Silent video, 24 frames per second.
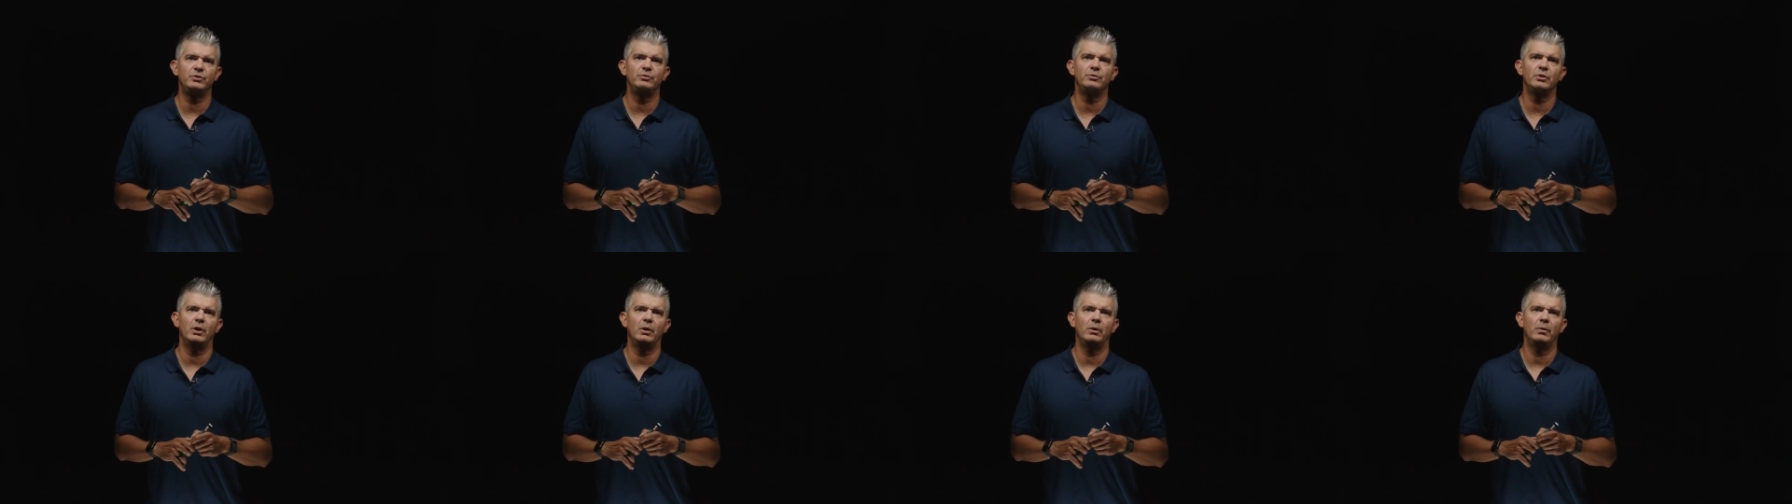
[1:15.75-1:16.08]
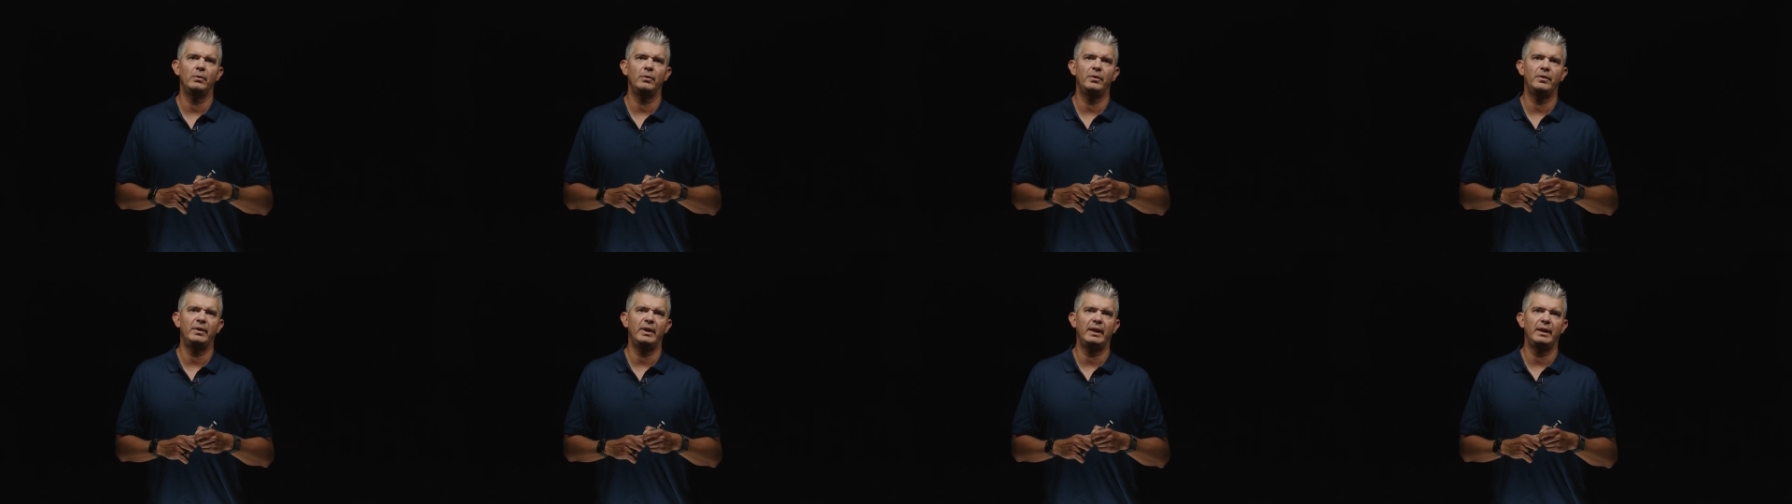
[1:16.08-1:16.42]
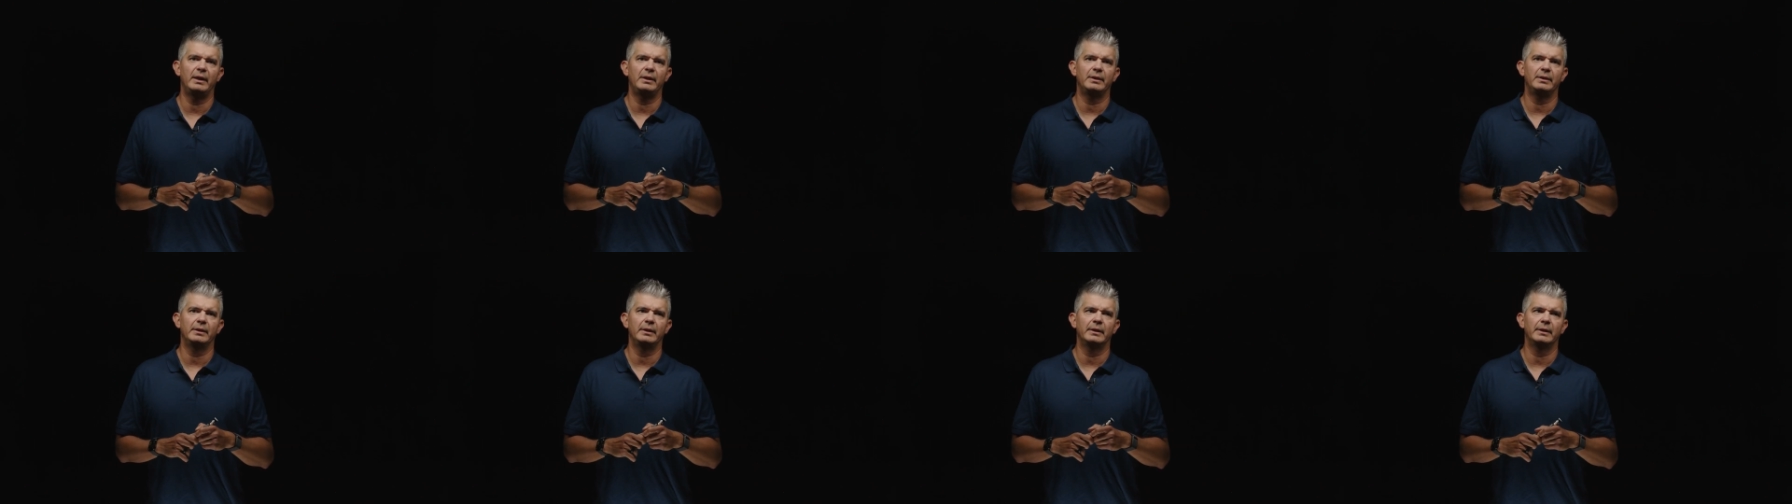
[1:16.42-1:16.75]
you know
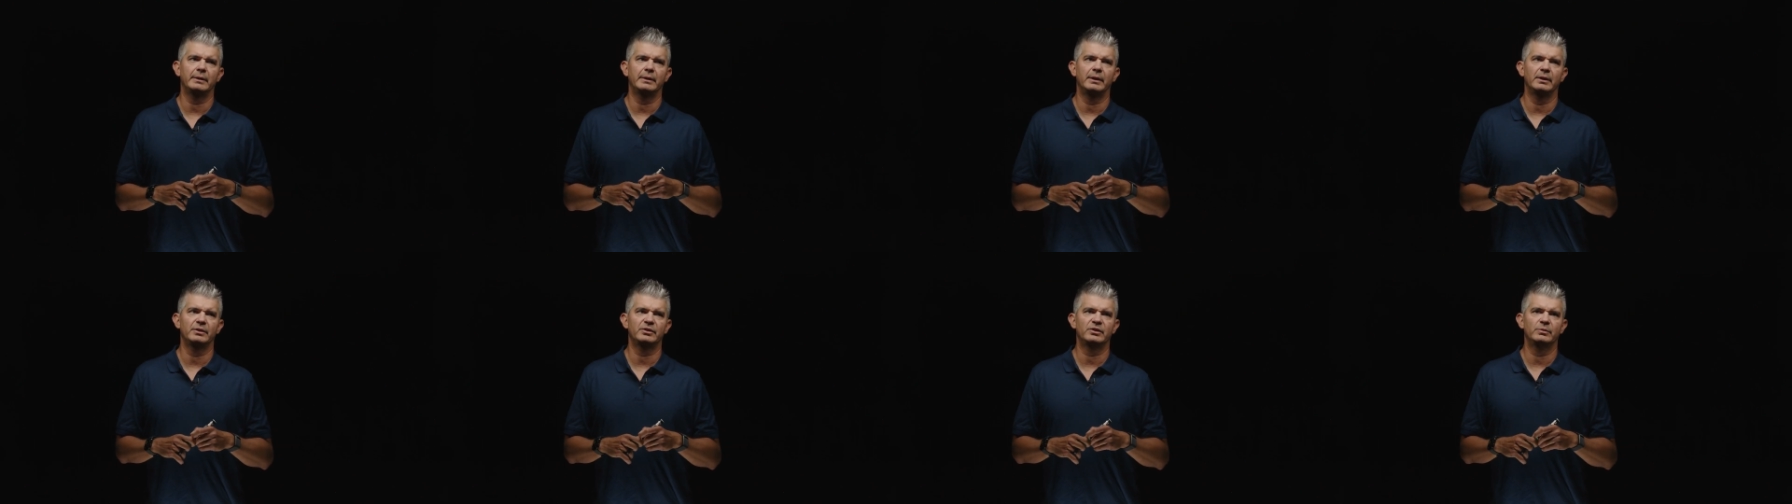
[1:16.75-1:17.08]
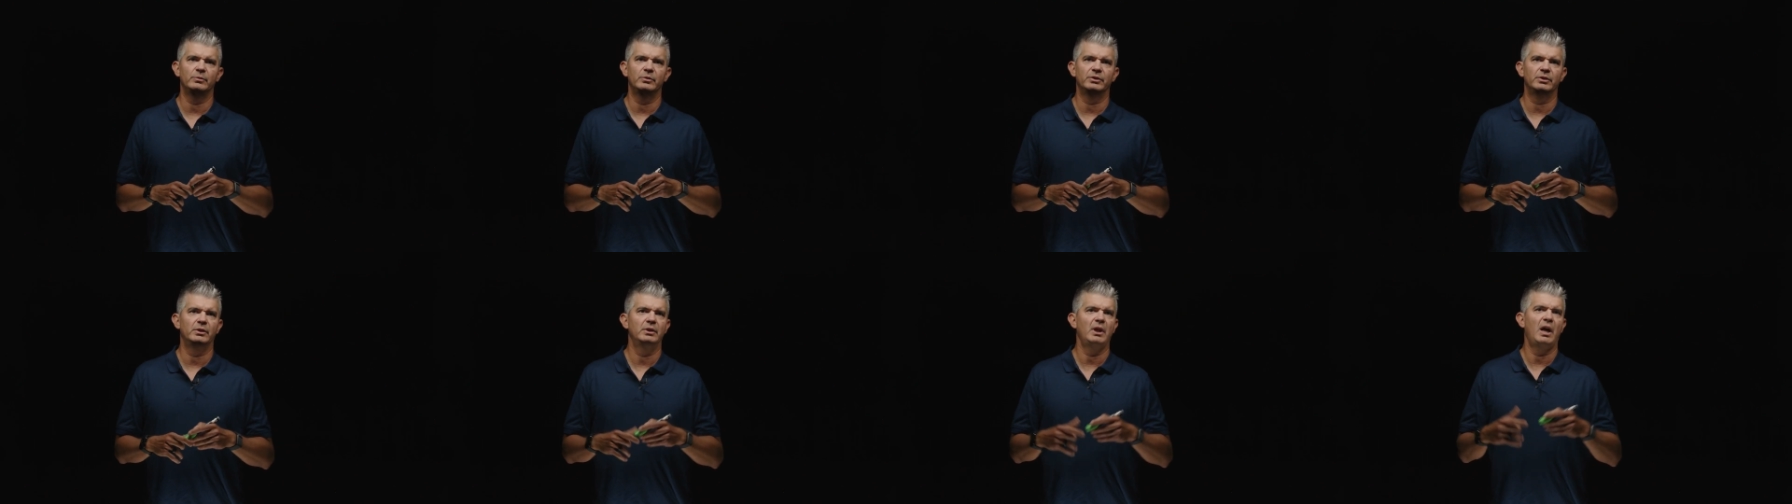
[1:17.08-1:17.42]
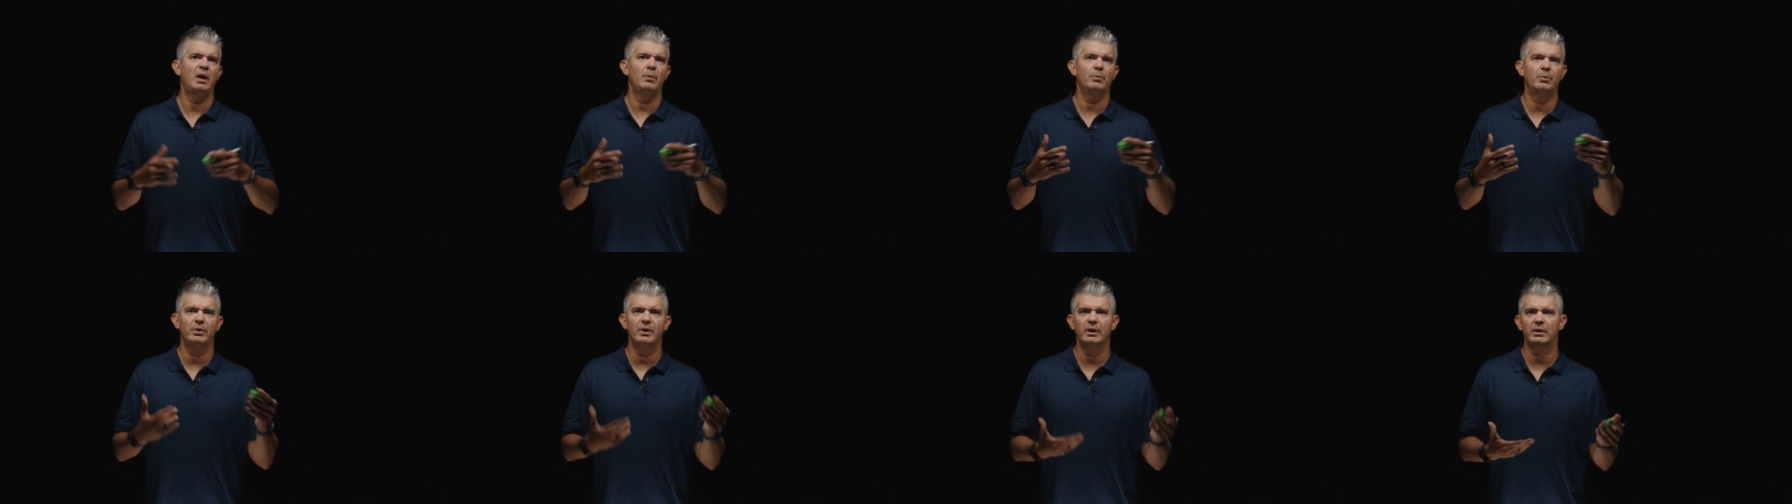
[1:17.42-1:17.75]
that customers are
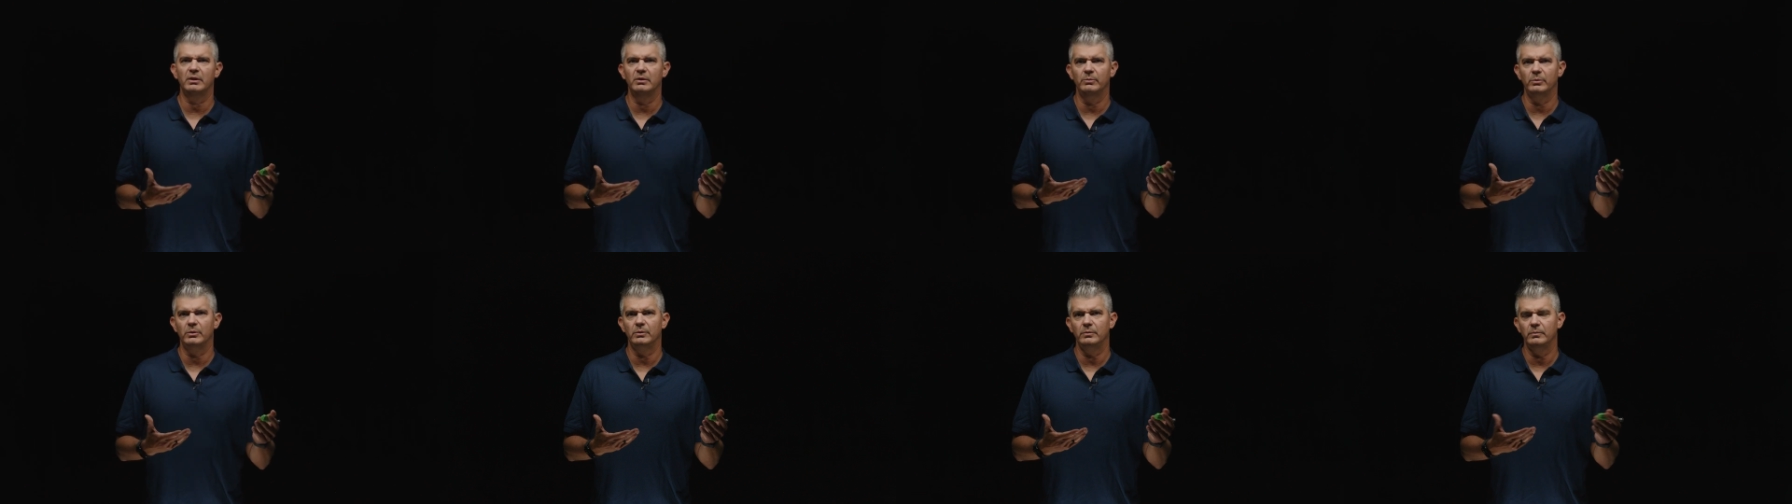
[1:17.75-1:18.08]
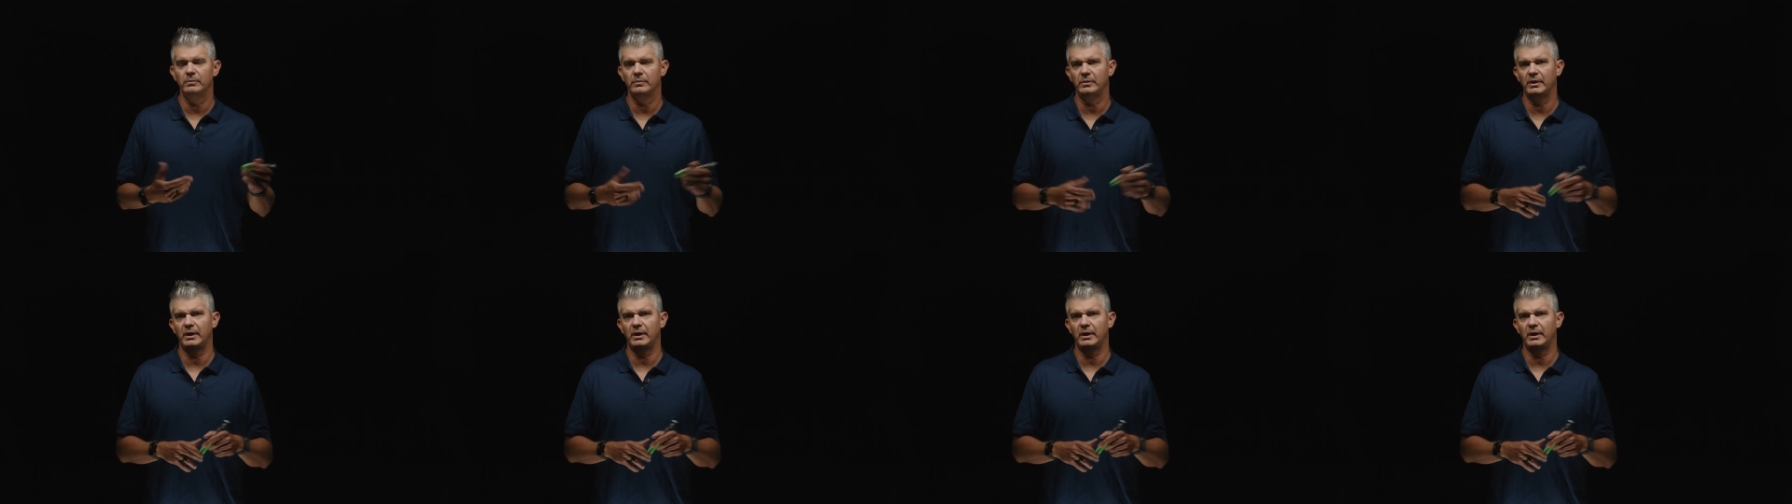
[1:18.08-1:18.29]
not predictable.